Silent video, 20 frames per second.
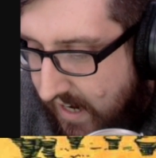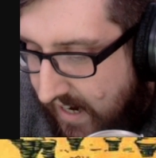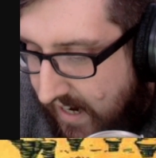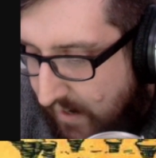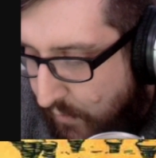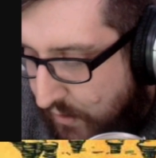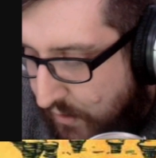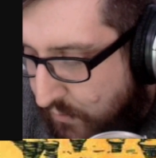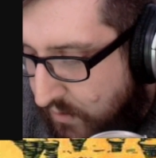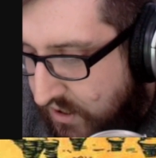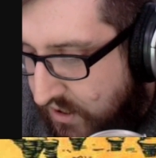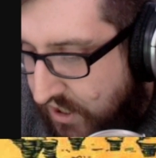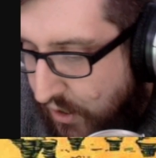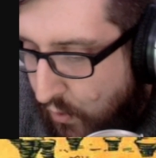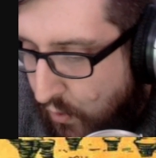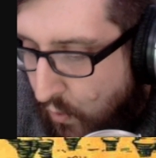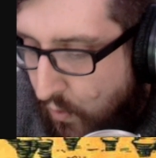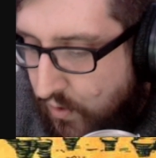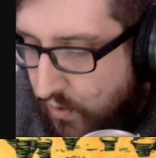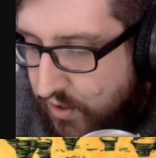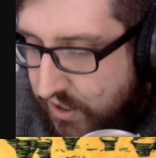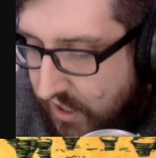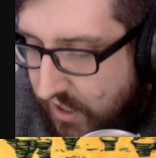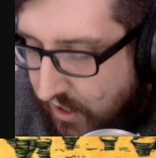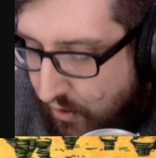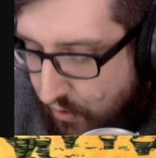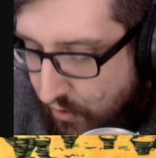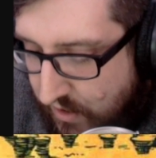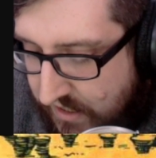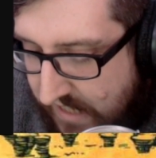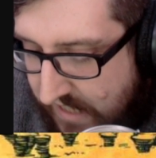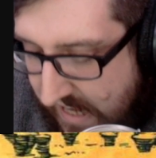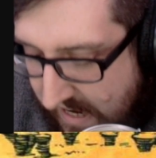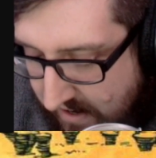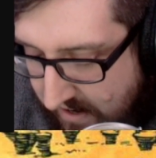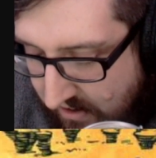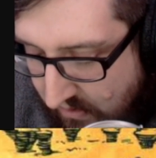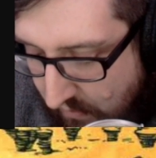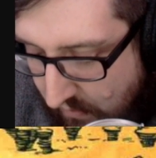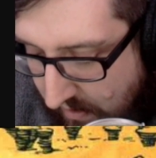which was the Orcs across the
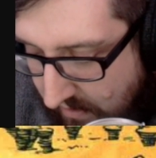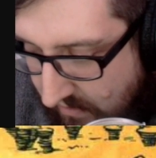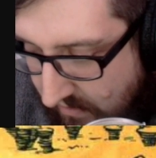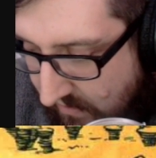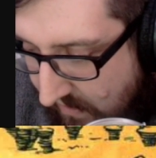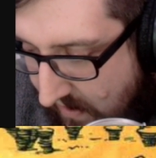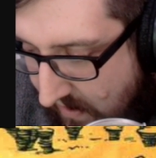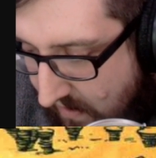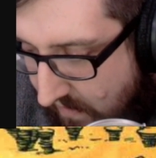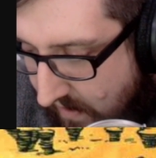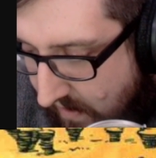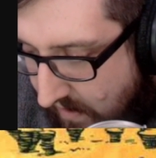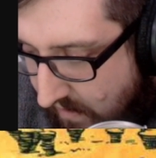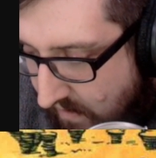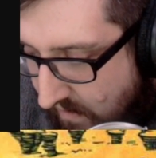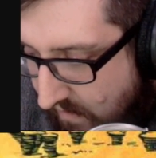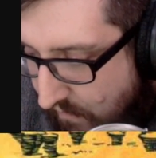Anduin scenario